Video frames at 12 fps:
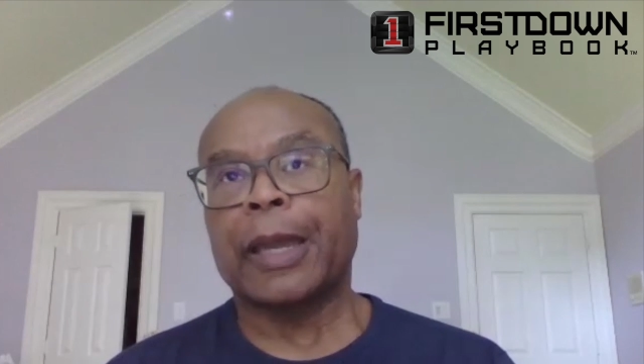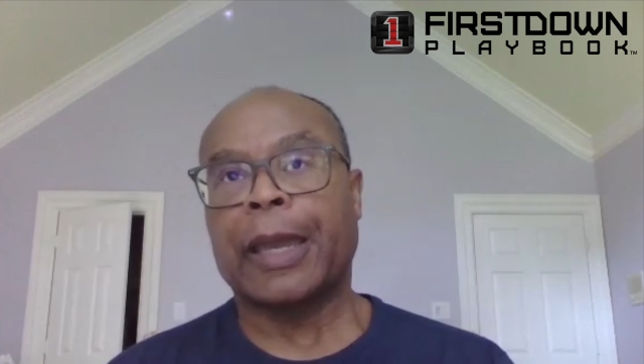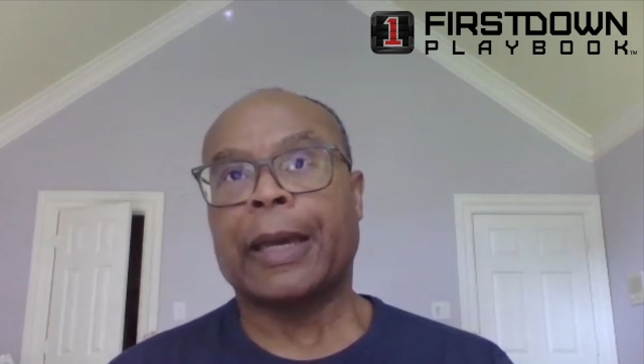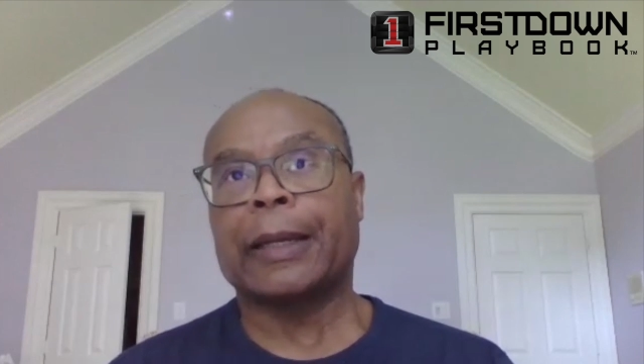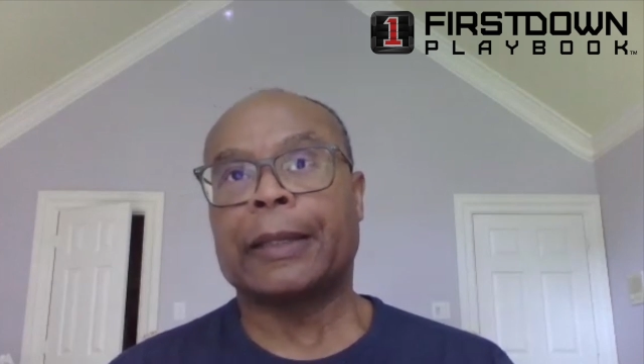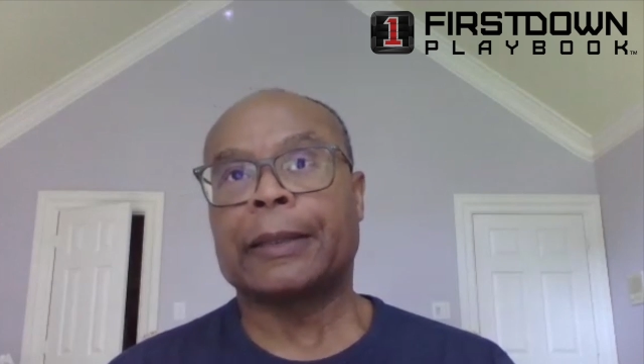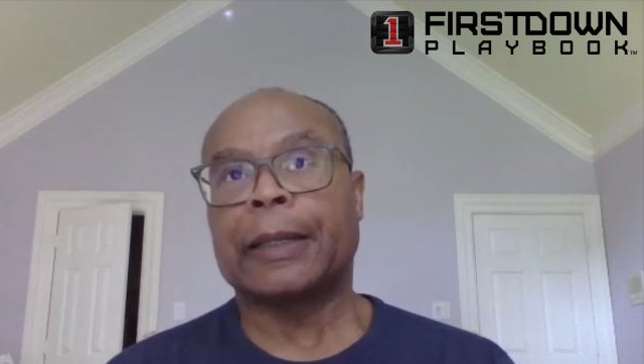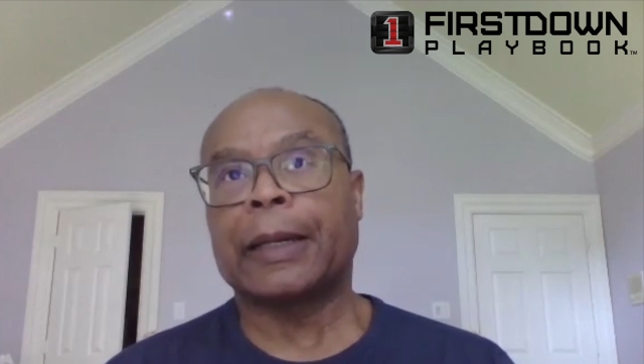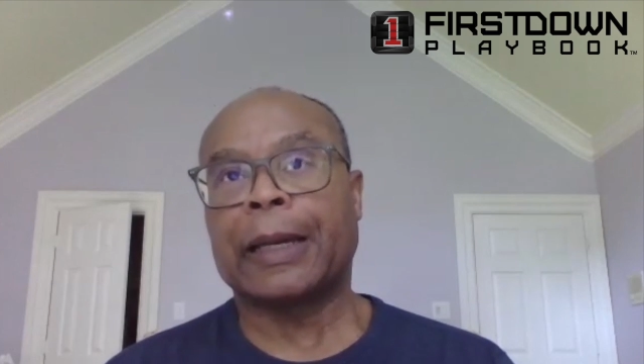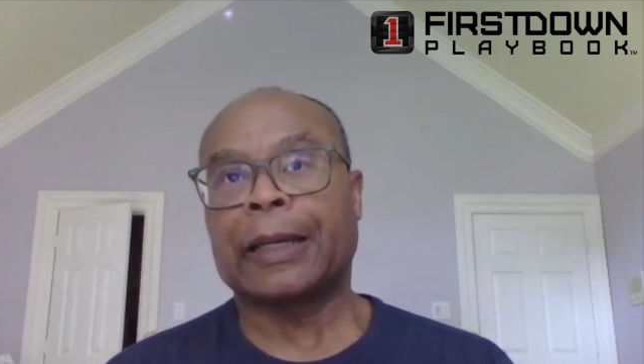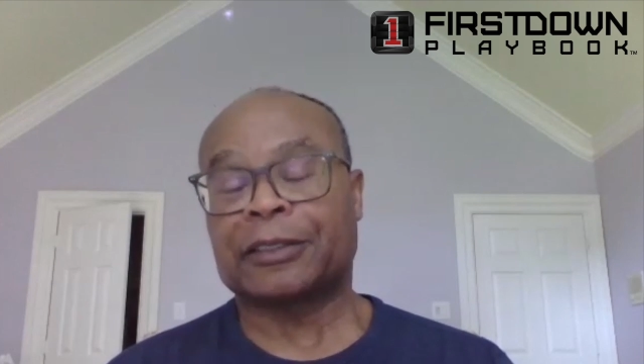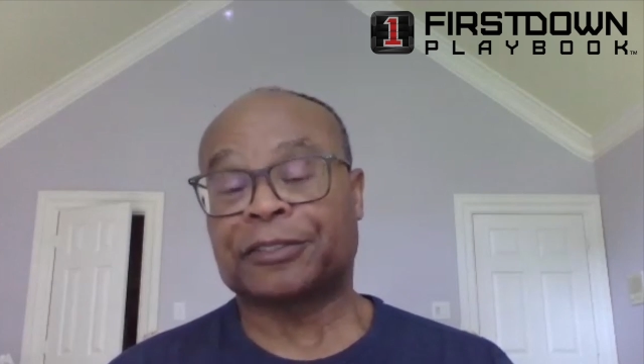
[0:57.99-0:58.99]
and
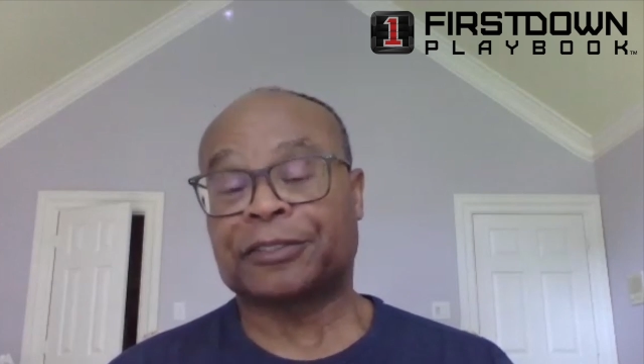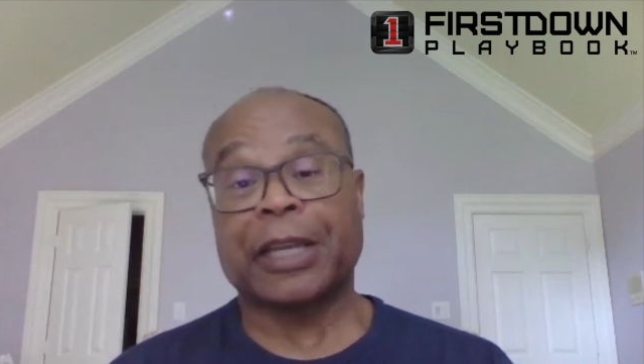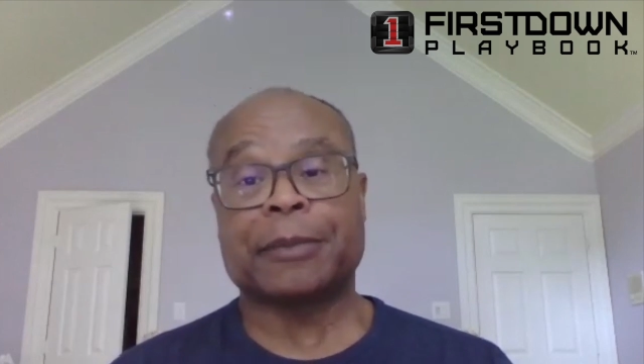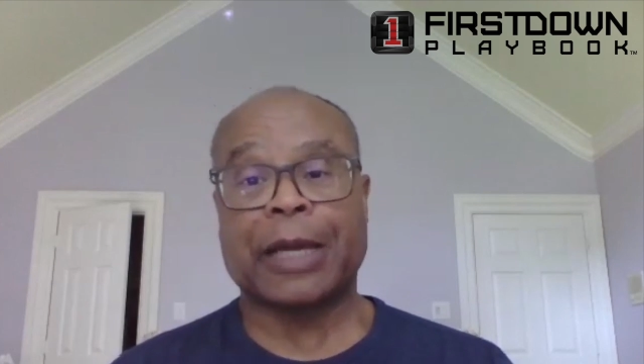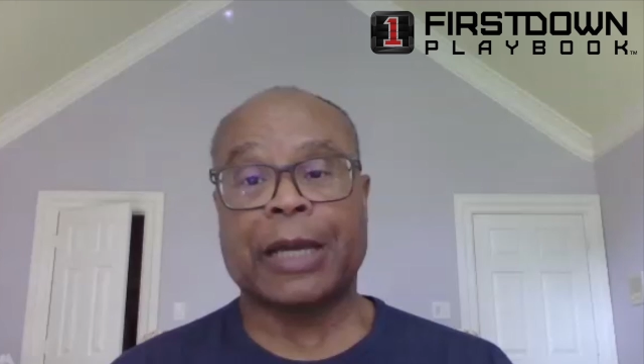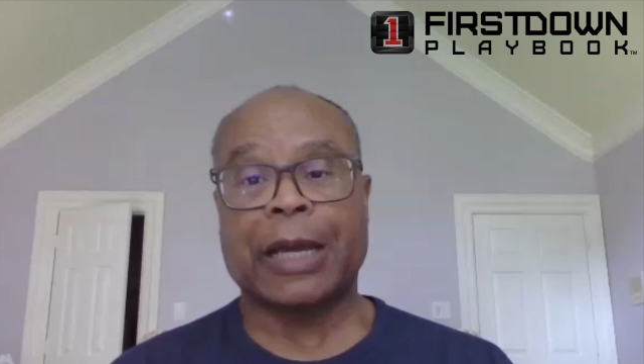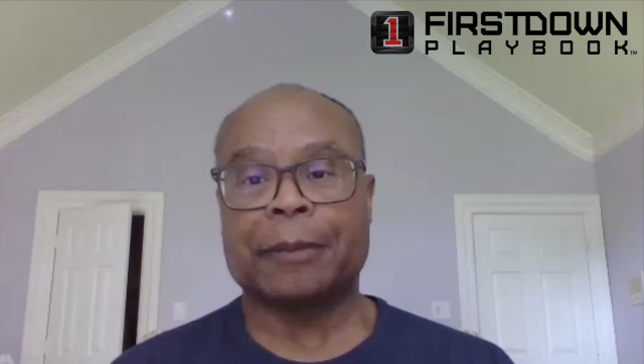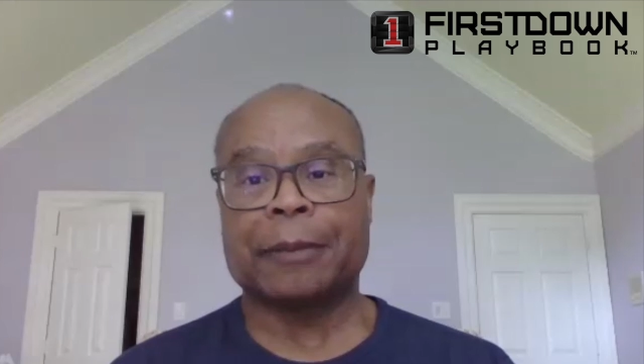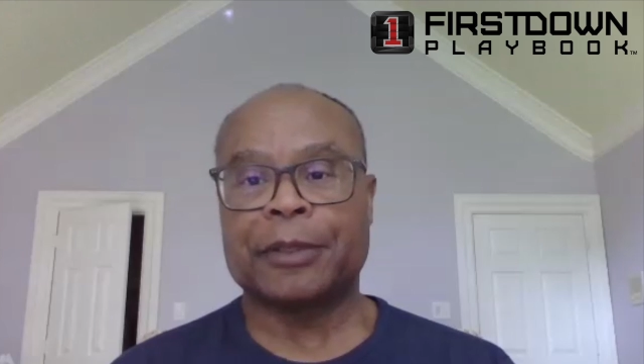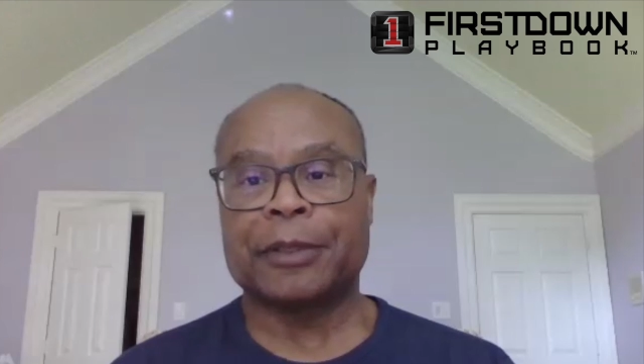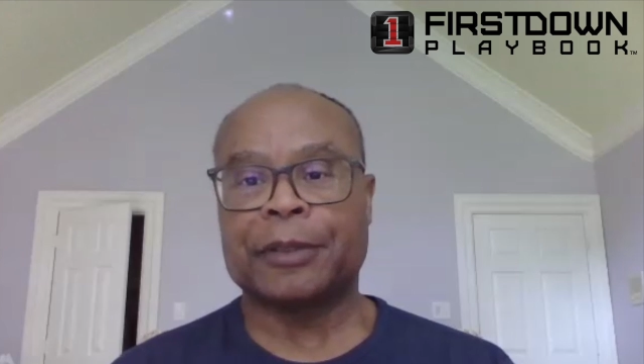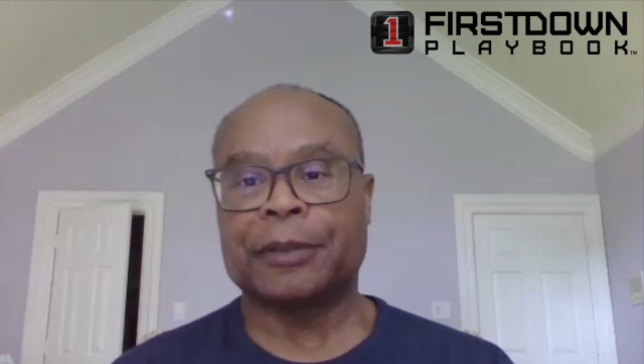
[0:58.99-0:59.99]
uh, at the same
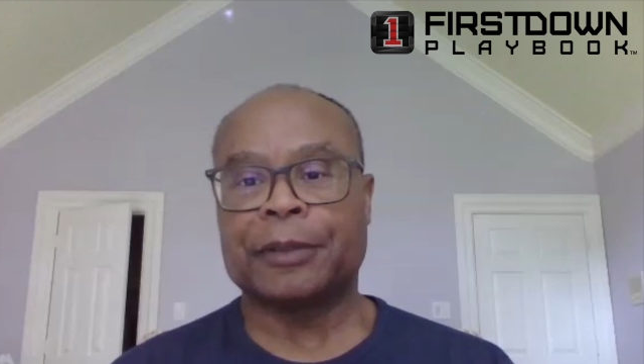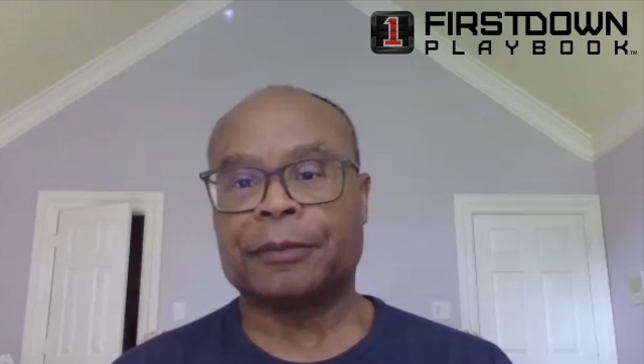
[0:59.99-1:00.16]
time you,